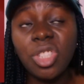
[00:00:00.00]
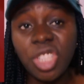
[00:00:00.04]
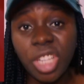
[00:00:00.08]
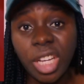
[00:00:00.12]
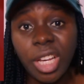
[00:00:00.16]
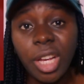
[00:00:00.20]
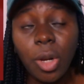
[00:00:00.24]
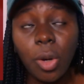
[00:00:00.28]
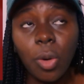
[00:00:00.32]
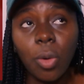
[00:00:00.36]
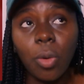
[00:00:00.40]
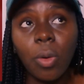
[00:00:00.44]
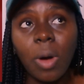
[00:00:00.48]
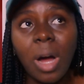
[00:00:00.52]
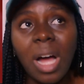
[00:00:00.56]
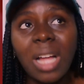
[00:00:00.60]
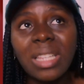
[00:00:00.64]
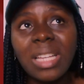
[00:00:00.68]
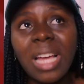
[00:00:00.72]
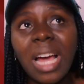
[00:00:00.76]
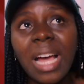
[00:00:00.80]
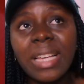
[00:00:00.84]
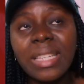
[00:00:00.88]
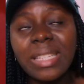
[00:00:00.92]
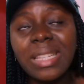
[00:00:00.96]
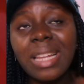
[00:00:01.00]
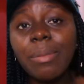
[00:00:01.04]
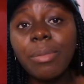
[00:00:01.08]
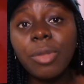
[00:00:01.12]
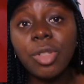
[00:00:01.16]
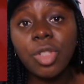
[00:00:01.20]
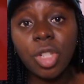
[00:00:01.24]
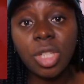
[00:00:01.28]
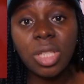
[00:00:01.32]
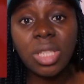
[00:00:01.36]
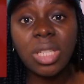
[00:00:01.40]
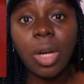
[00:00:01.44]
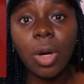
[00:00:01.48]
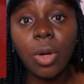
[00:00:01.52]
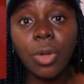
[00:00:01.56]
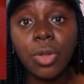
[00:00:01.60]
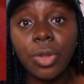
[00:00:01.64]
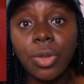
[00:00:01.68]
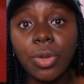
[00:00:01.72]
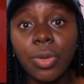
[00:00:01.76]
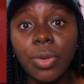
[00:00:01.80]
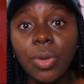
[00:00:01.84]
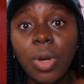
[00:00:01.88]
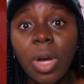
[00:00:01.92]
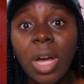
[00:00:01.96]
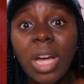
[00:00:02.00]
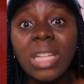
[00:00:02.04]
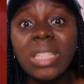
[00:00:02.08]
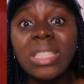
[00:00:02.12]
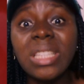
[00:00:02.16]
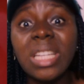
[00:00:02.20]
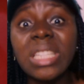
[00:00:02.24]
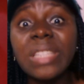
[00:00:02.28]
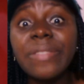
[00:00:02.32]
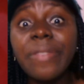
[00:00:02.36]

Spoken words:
J-Lo, and guys, let me just tell you, there's